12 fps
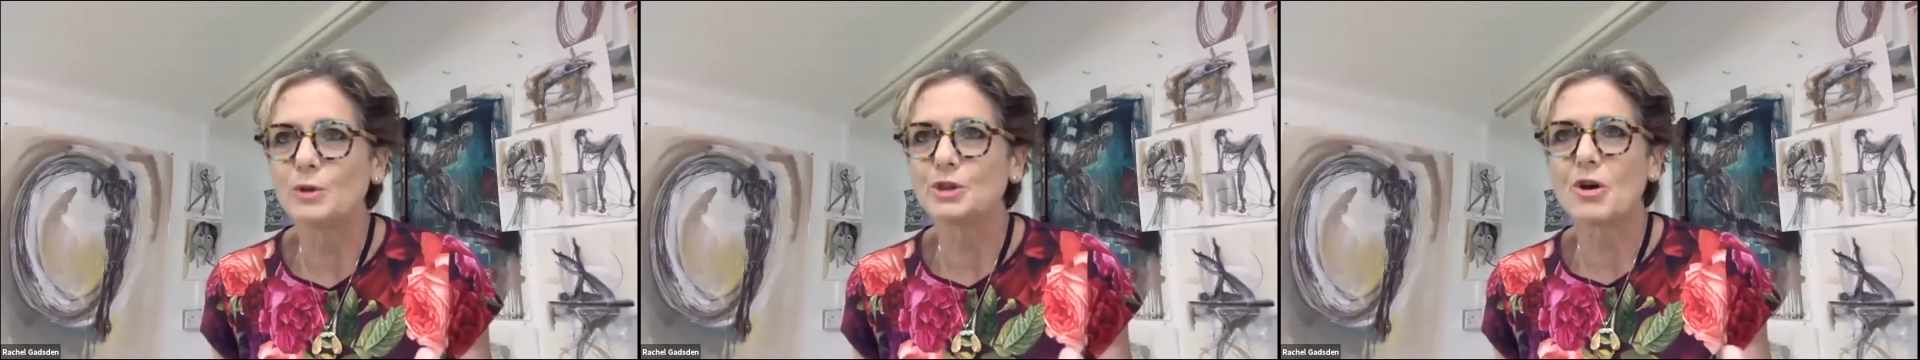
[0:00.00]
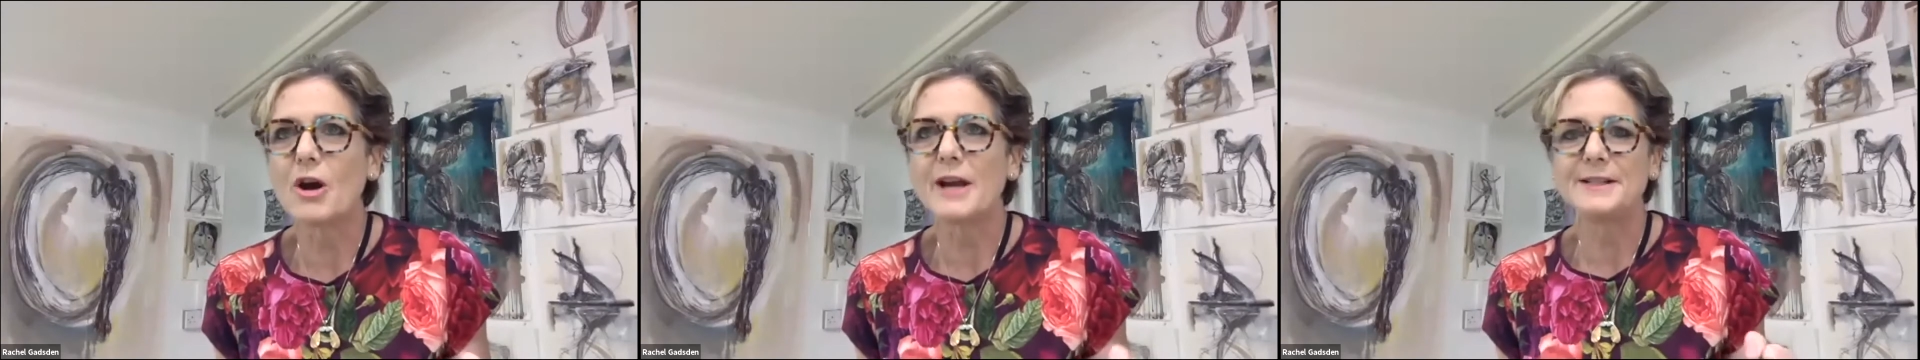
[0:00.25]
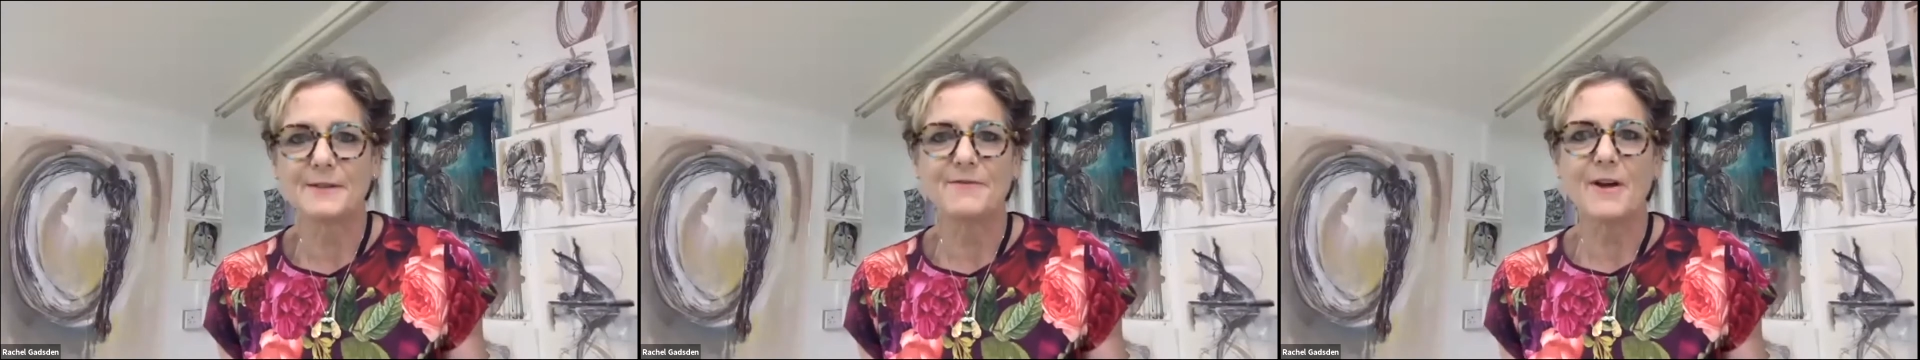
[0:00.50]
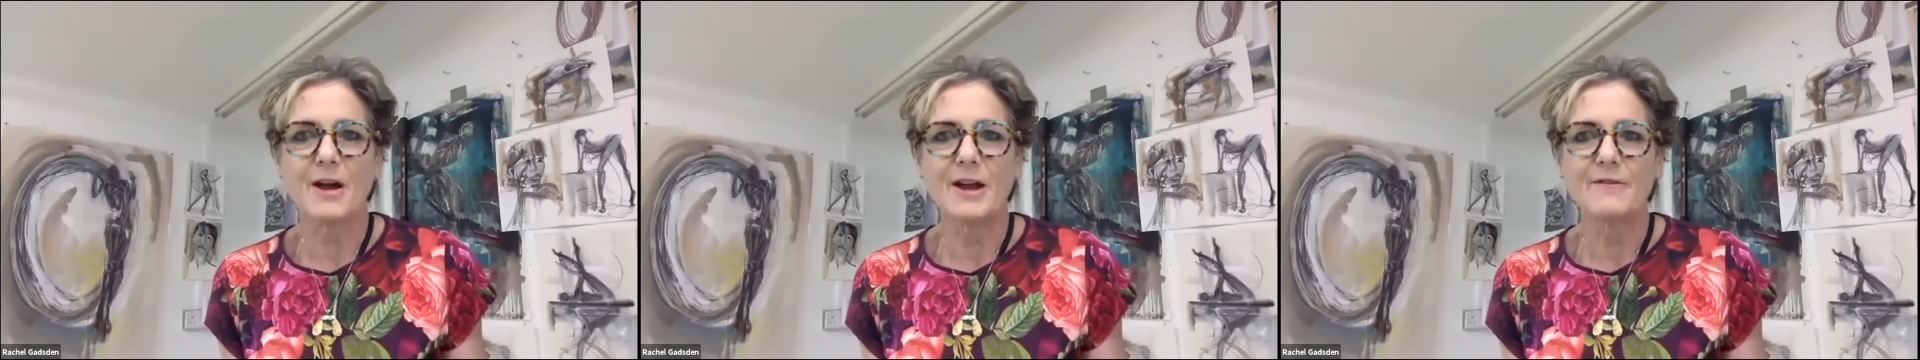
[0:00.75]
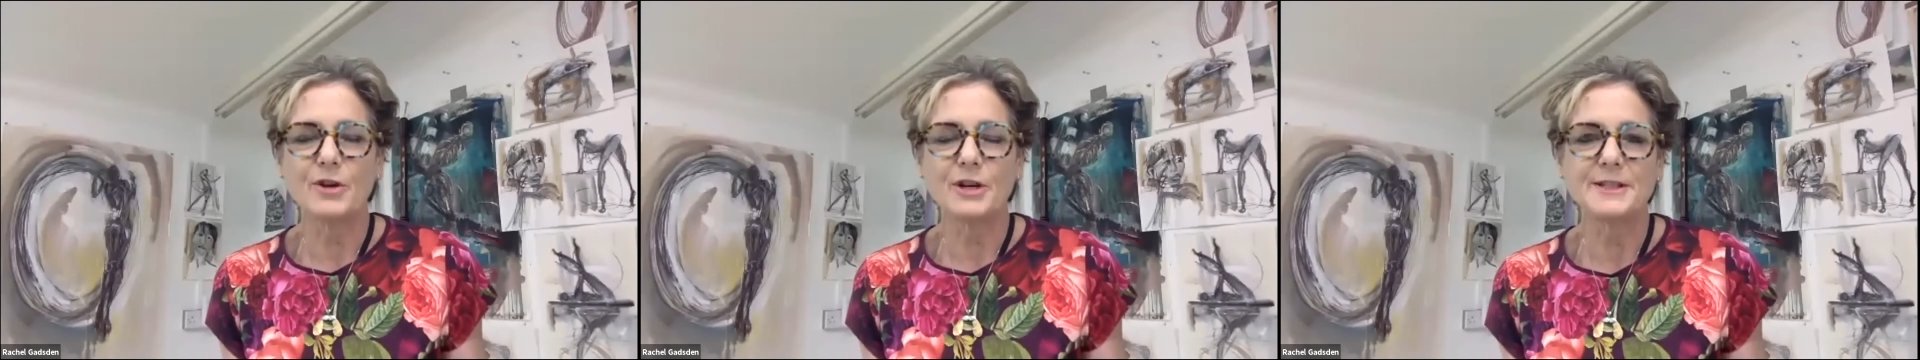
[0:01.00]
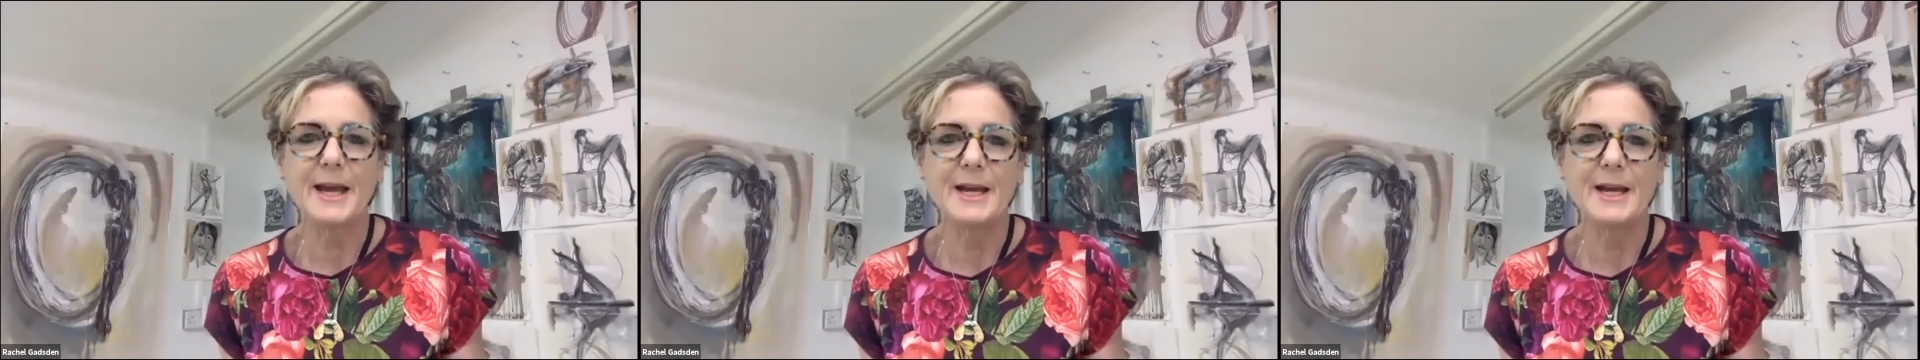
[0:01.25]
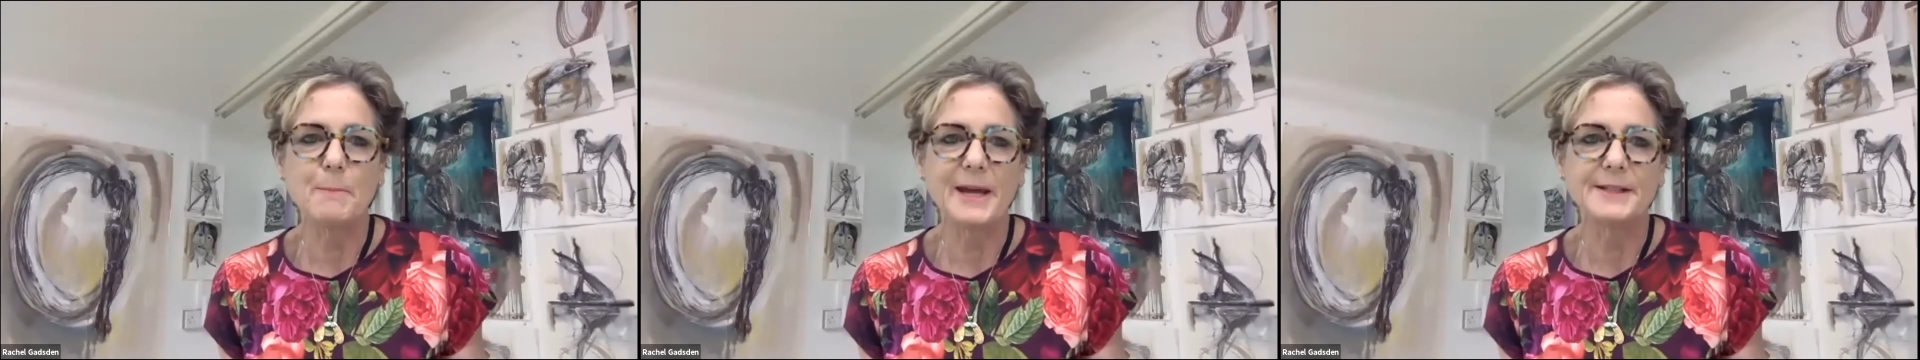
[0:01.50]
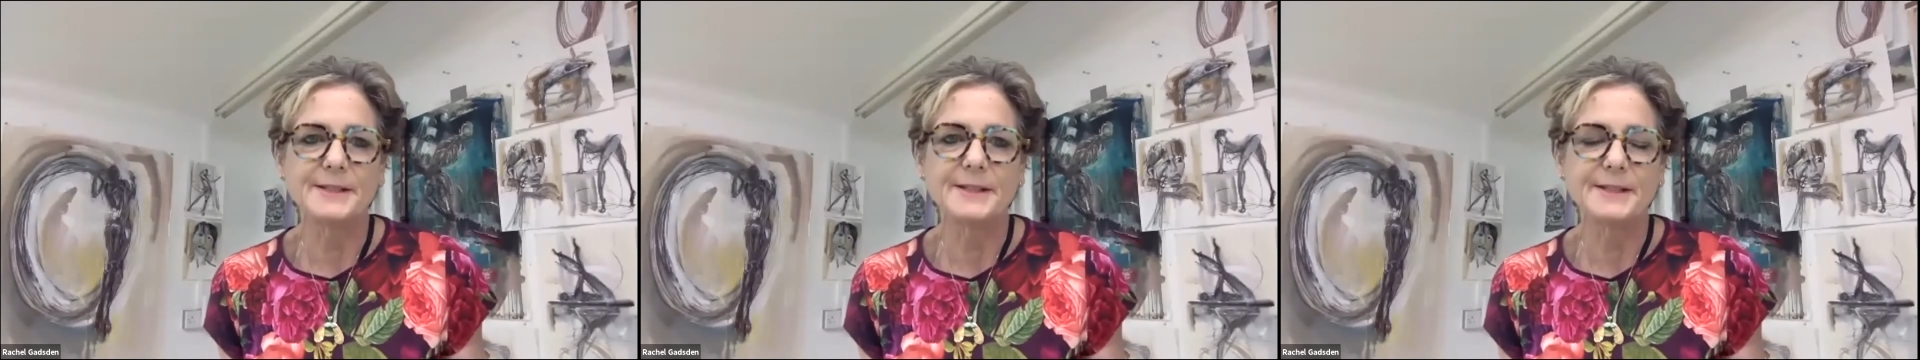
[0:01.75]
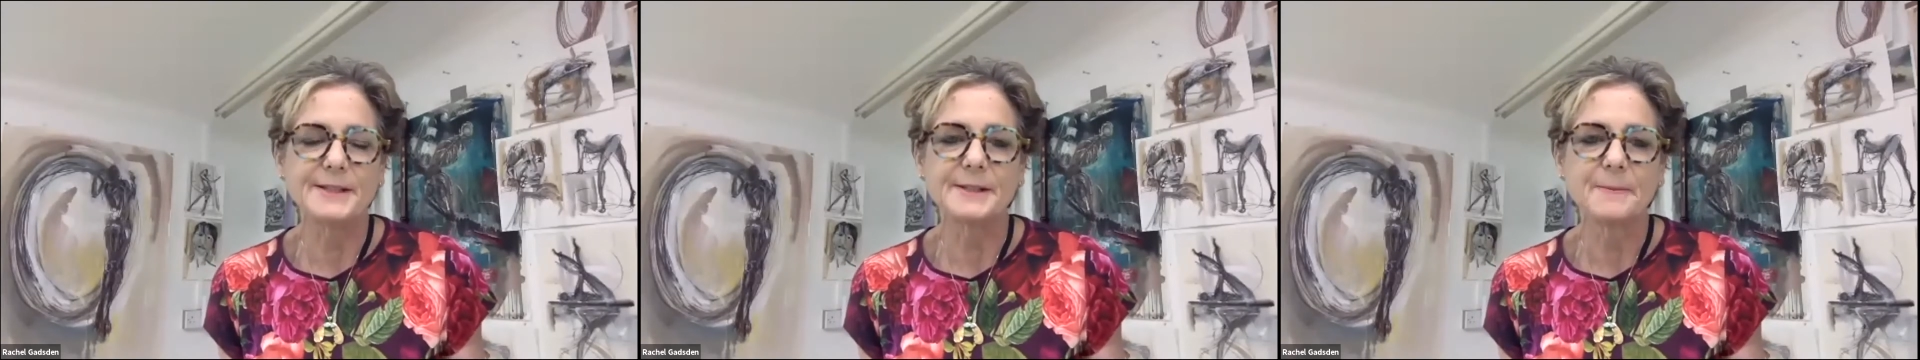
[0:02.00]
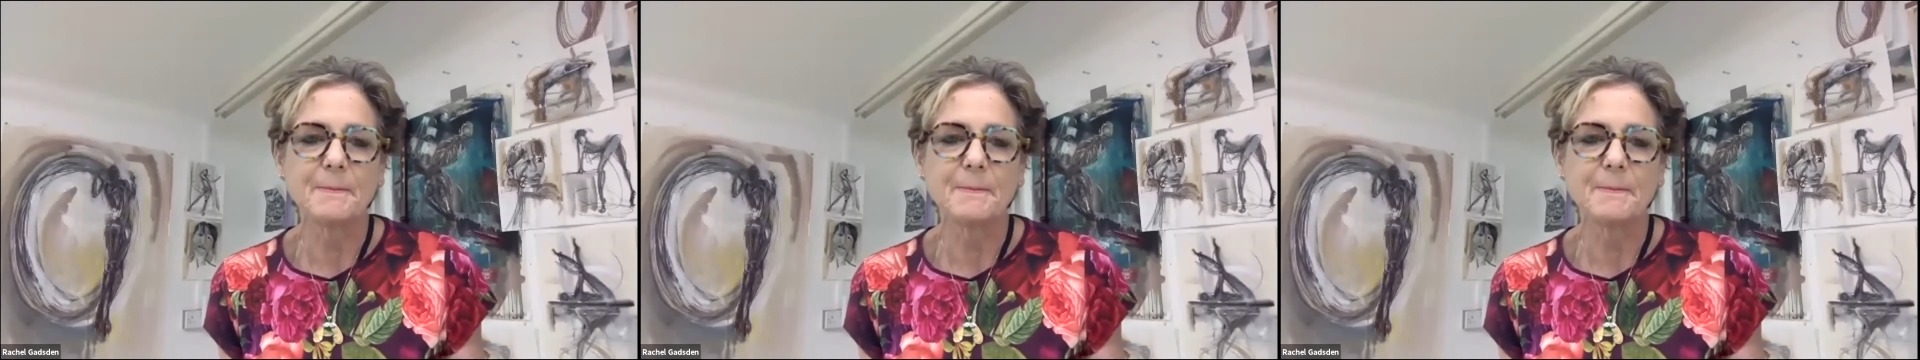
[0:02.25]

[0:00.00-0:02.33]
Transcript: try and survive on a daily basis.